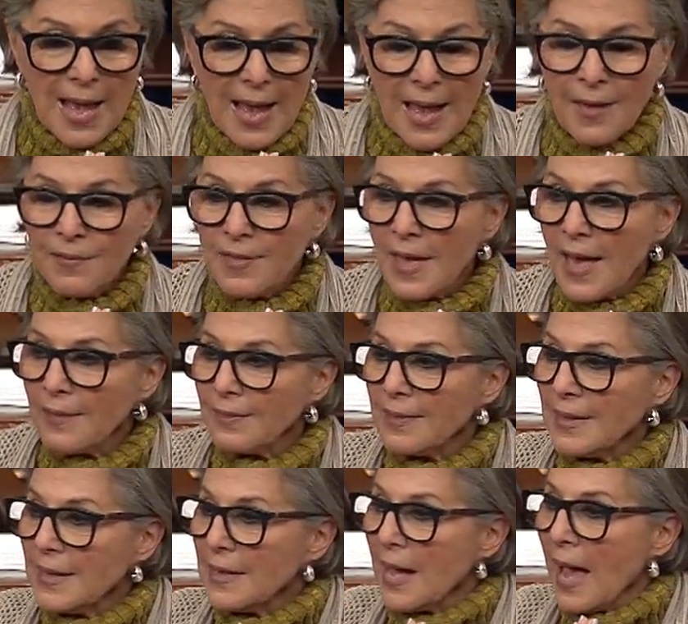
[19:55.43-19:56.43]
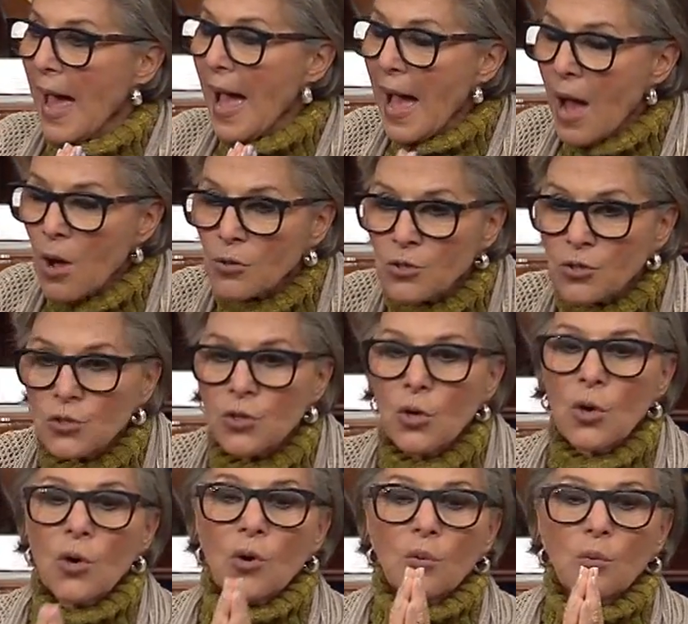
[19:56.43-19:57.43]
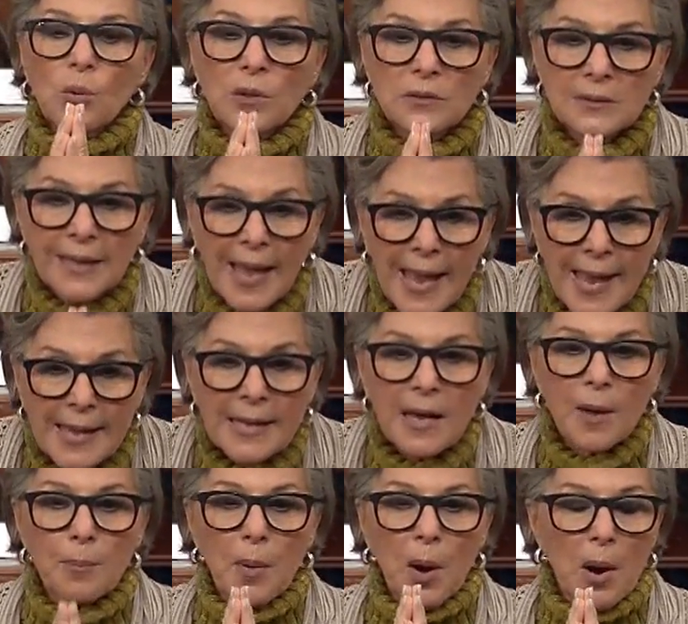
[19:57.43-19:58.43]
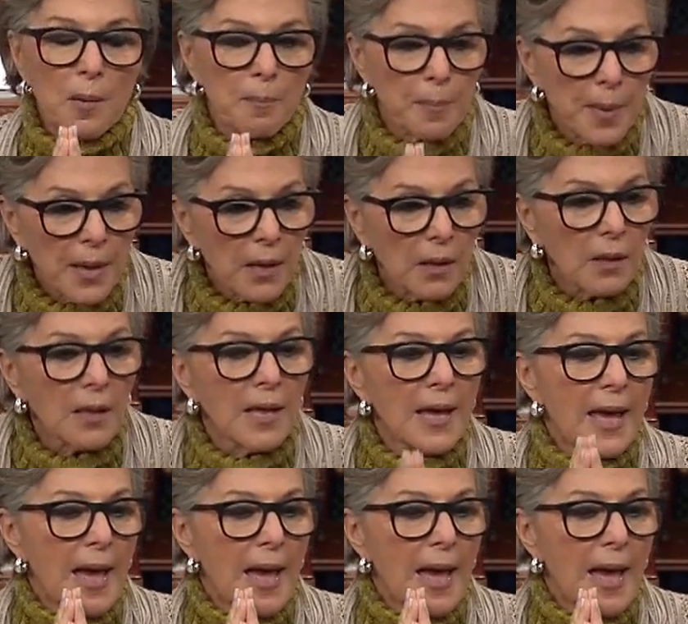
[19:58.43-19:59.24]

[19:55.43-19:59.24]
and that the House will take up our bill